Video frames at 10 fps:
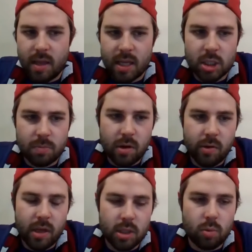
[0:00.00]

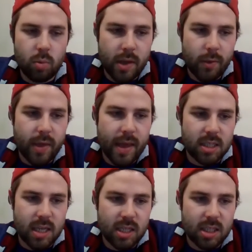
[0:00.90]
experience with
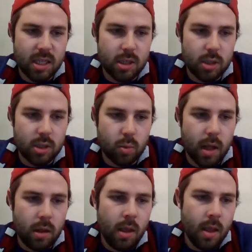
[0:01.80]
SKC as
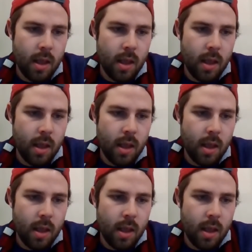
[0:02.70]
well.